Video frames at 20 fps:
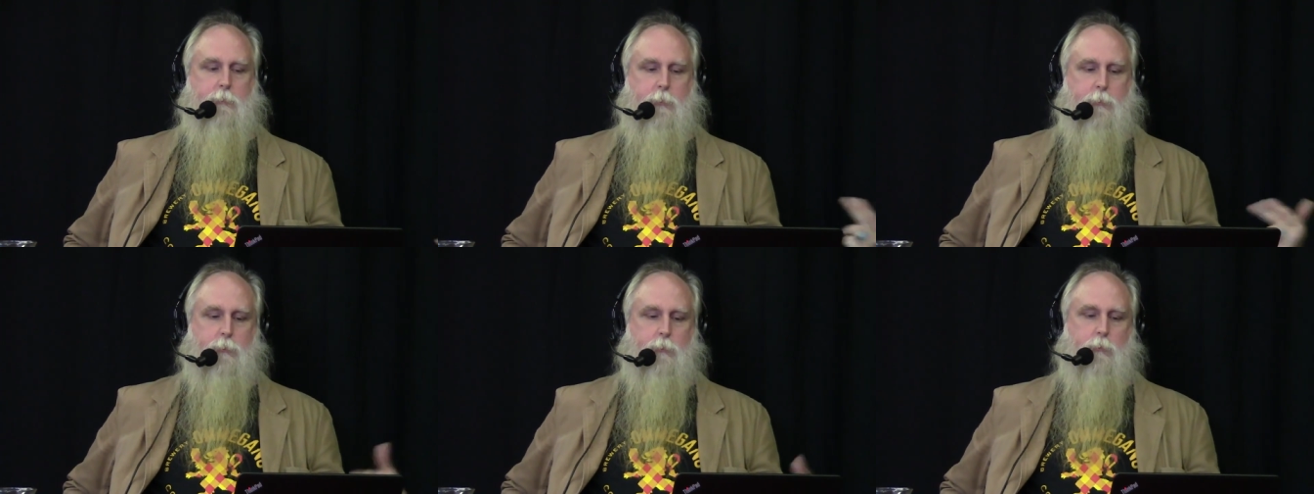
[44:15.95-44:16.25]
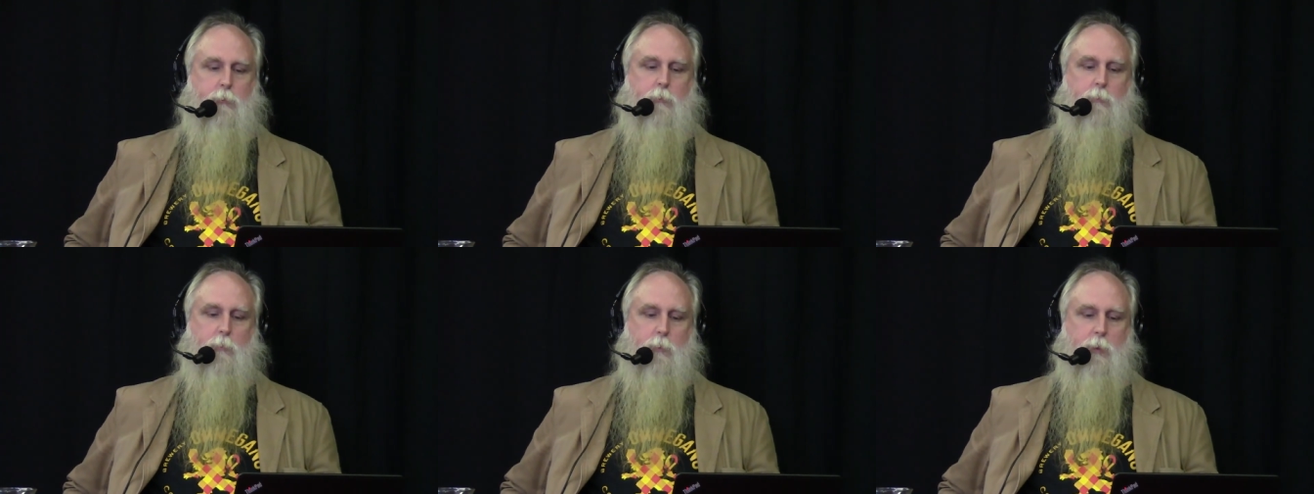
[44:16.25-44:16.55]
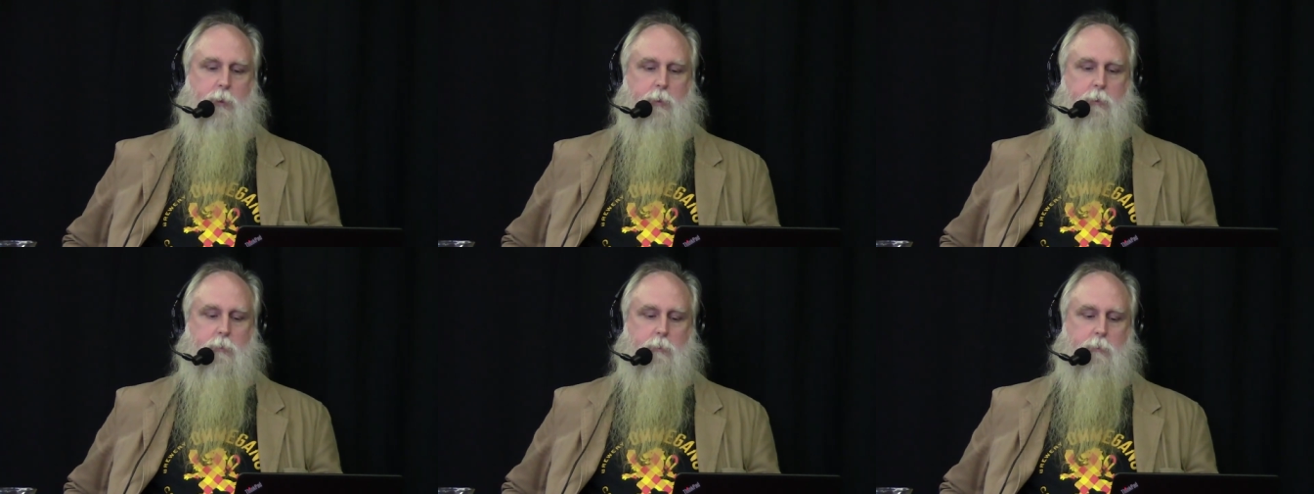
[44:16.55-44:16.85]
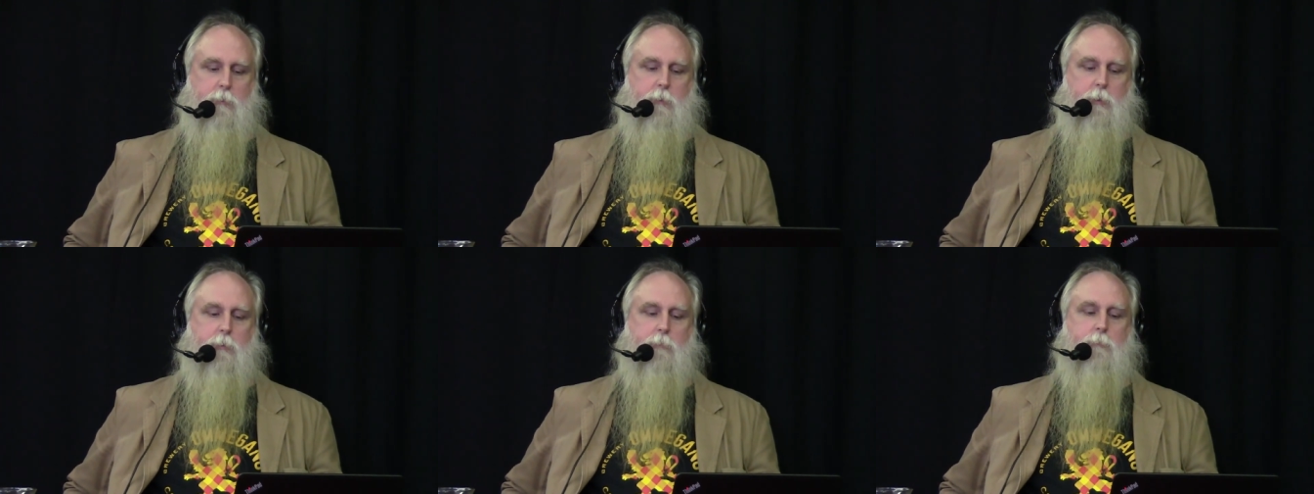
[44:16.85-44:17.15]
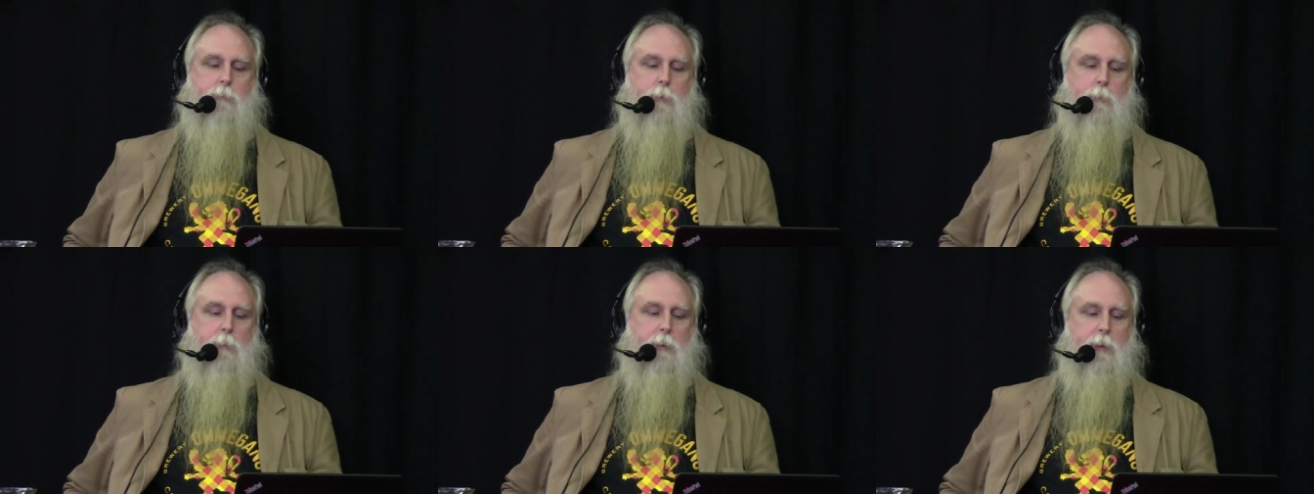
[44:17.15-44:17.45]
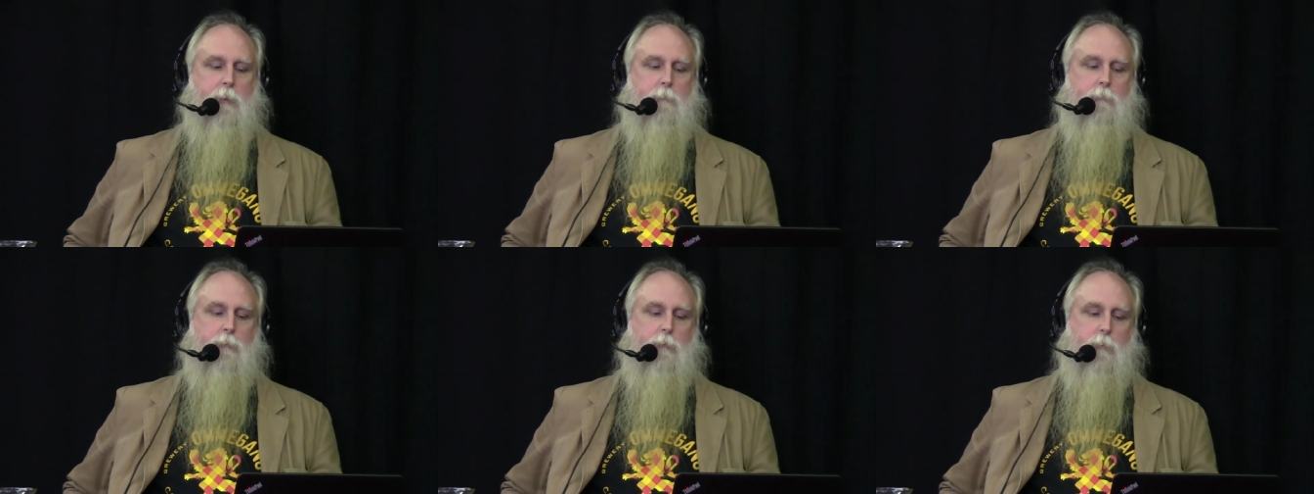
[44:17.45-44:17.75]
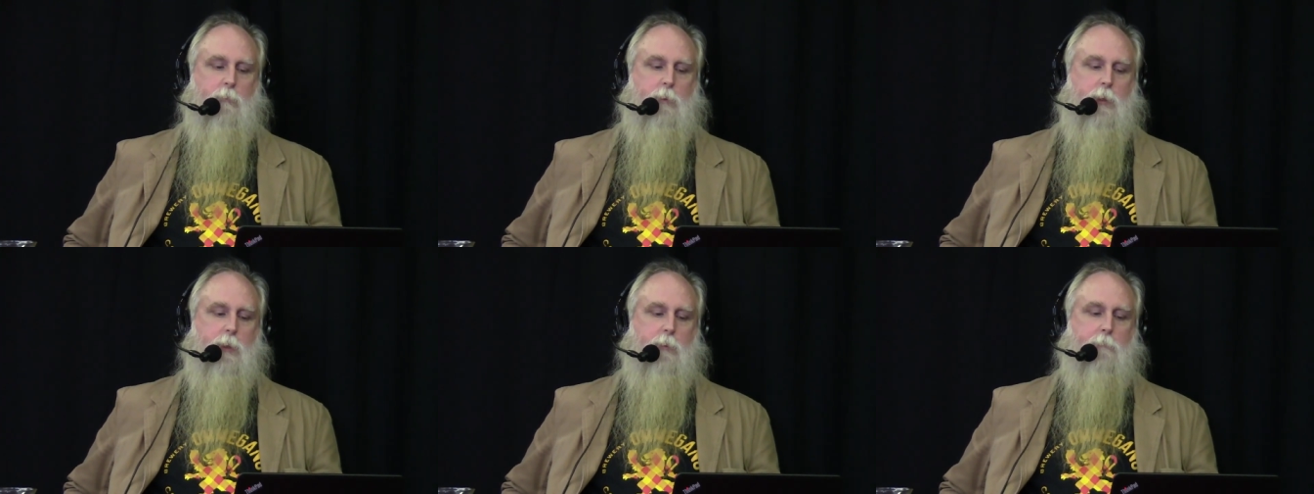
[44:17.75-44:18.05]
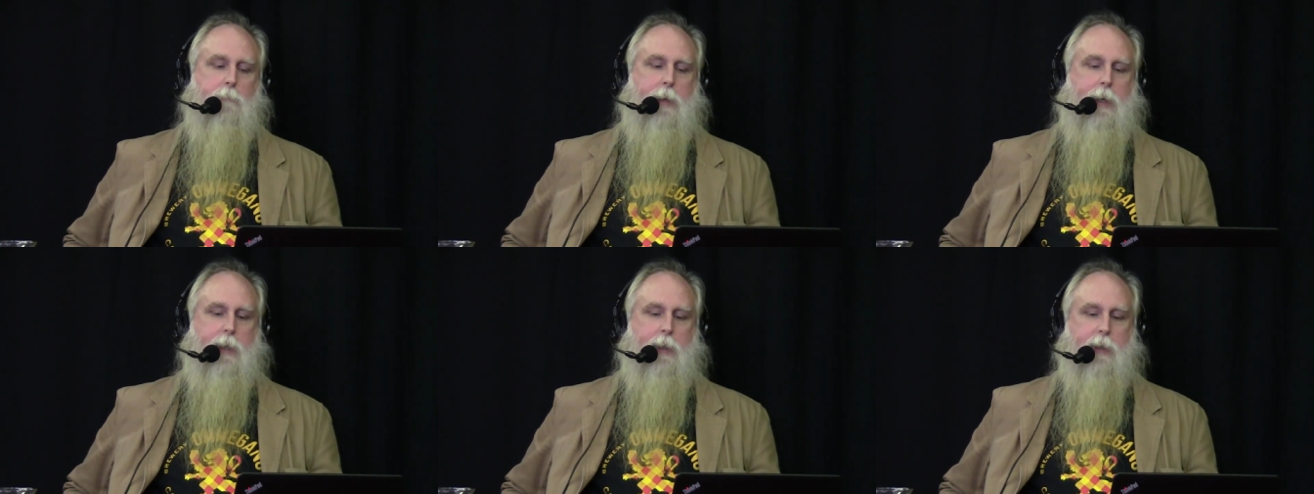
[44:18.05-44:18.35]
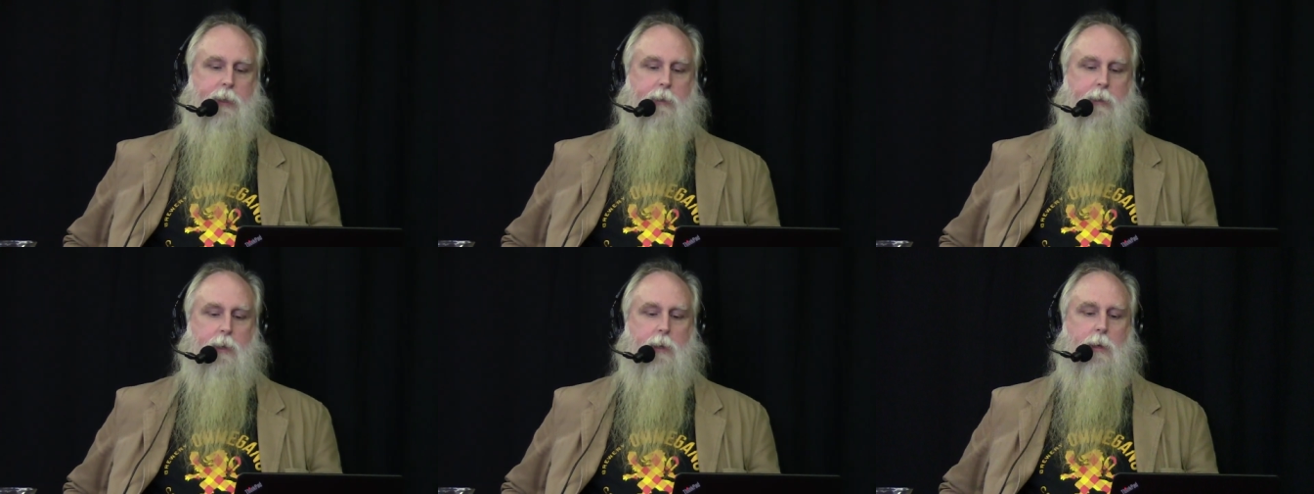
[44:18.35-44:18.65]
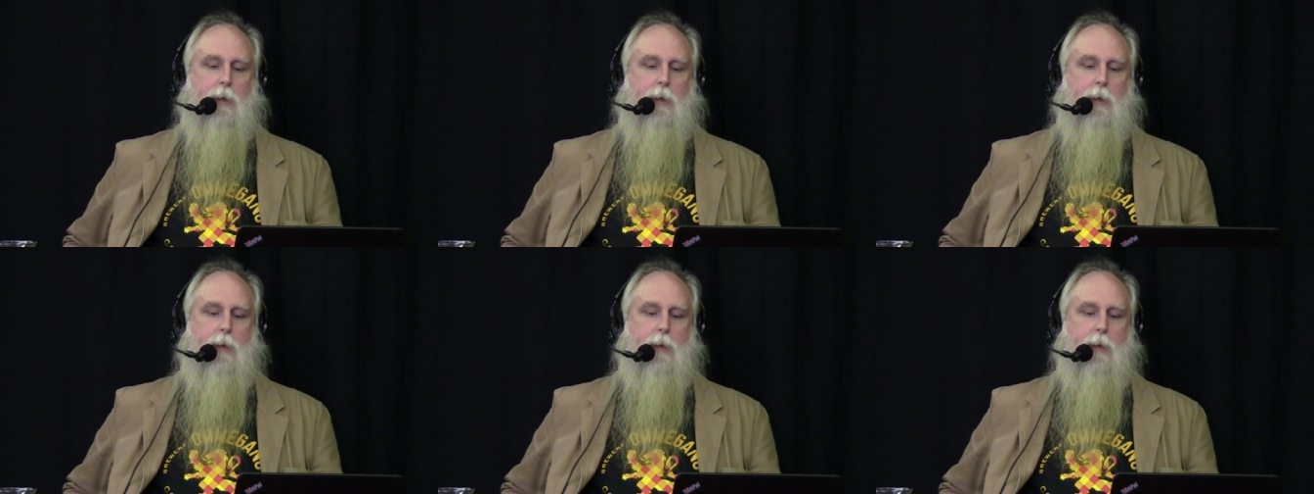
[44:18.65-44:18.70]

The third one, therefore, becomes your real ballot.